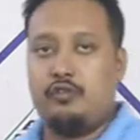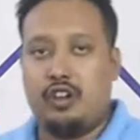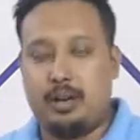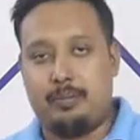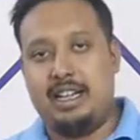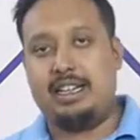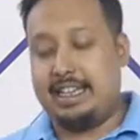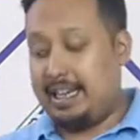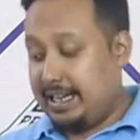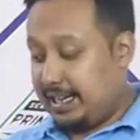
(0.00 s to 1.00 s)
for the
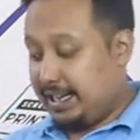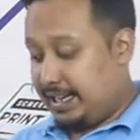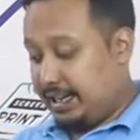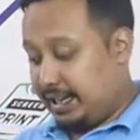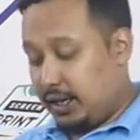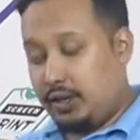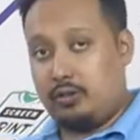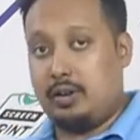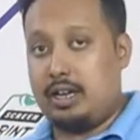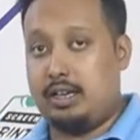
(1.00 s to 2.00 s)
printing, you
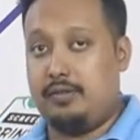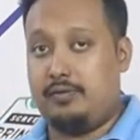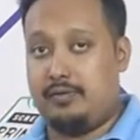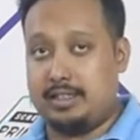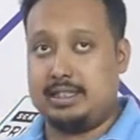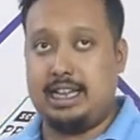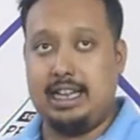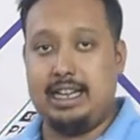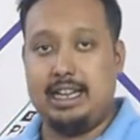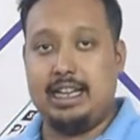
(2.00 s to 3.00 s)
require first
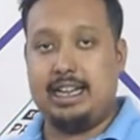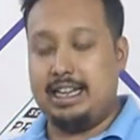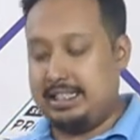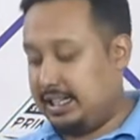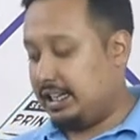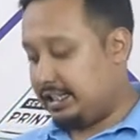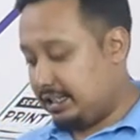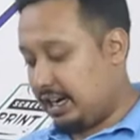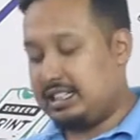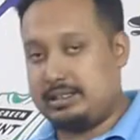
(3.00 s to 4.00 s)
thing is
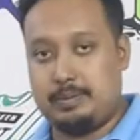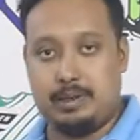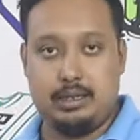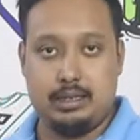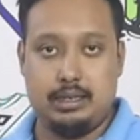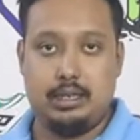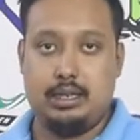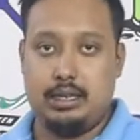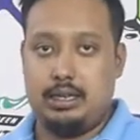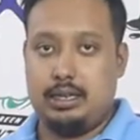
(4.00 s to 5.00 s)
transfer
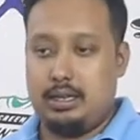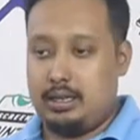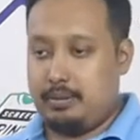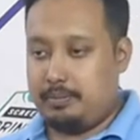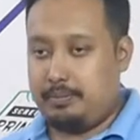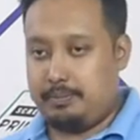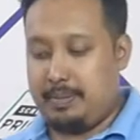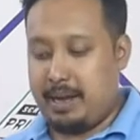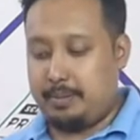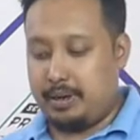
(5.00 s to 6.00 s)

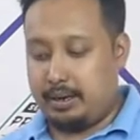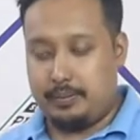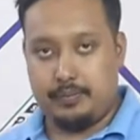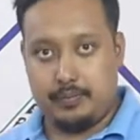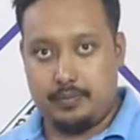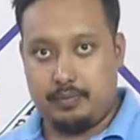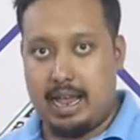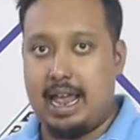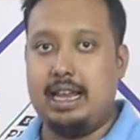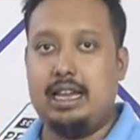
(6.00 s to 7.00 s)
paper
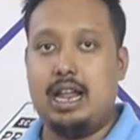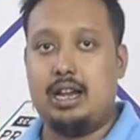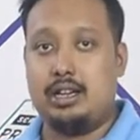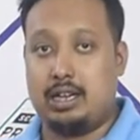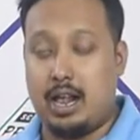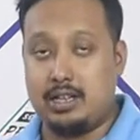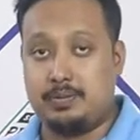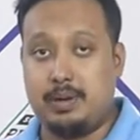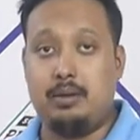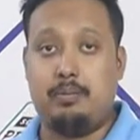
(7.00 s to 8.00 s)
and
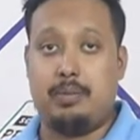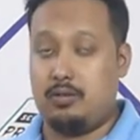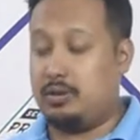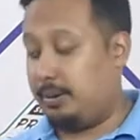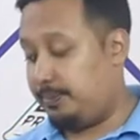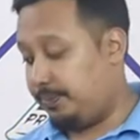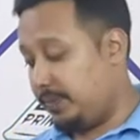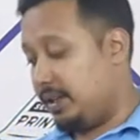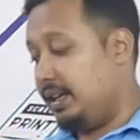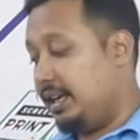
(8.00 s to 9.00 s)
transfer powder.
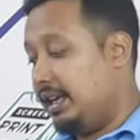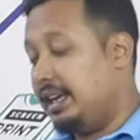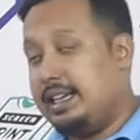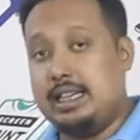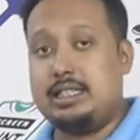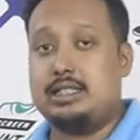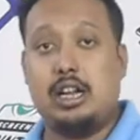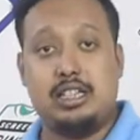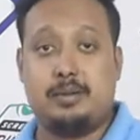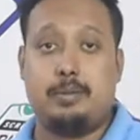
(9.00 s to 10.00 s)
This
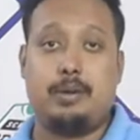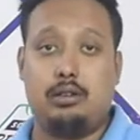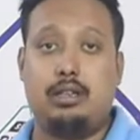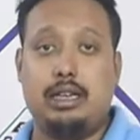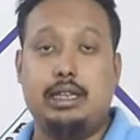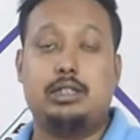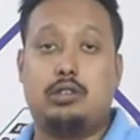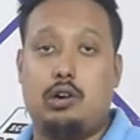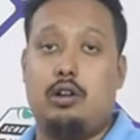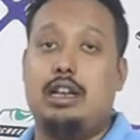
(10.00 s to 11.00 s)
transfer powder is
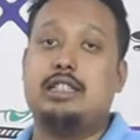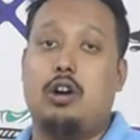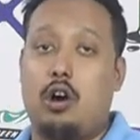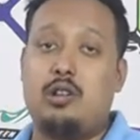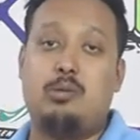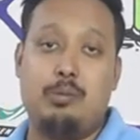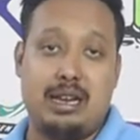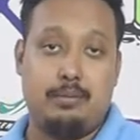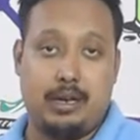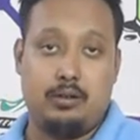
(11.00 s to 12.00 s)
called as hot
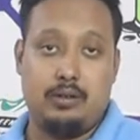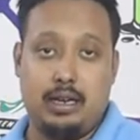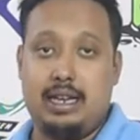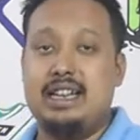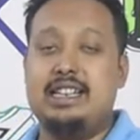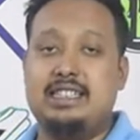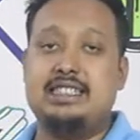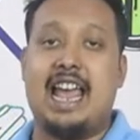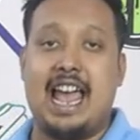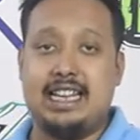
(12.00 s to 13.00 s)
melt powder. This is
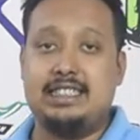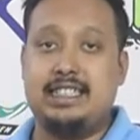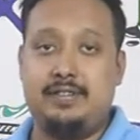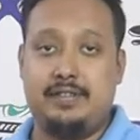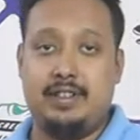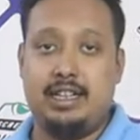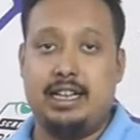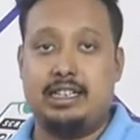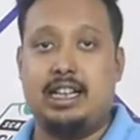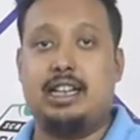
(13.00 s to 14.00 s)
an adhesive
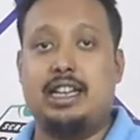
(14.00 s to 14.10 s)
that